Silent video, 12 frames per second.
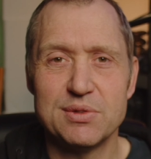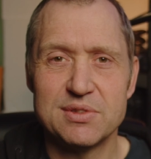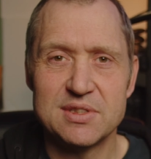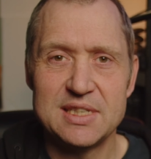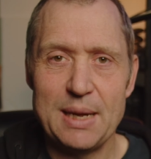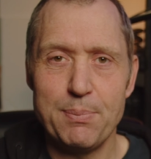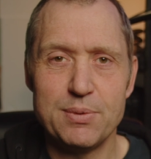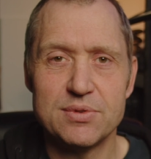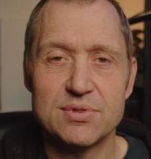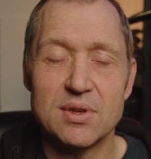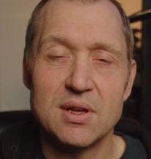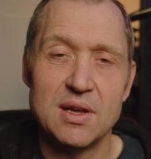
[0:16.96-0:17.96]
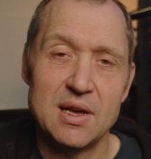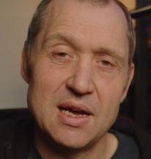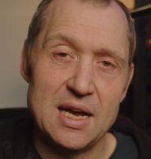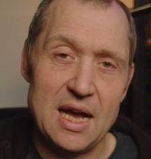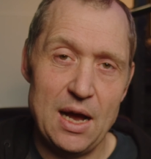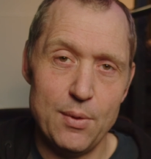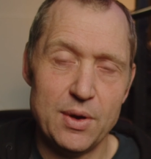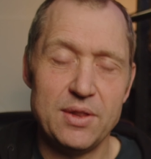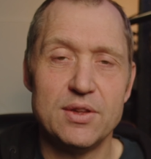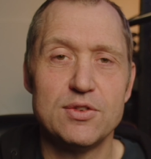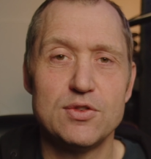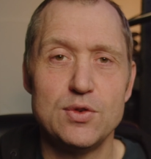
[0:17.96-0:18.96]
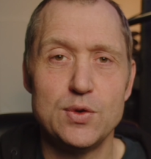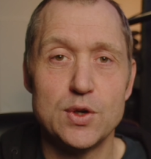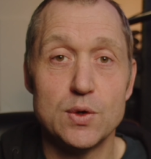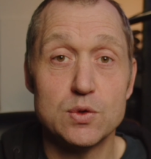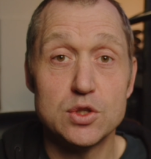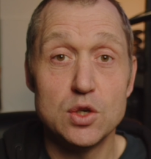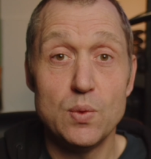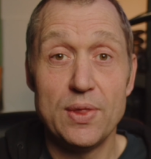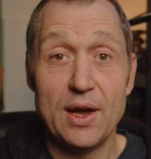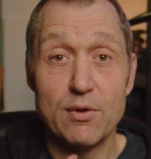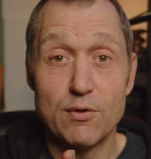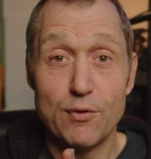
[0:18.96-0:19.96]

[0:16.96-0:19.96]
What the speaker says: steps out in the studio. So without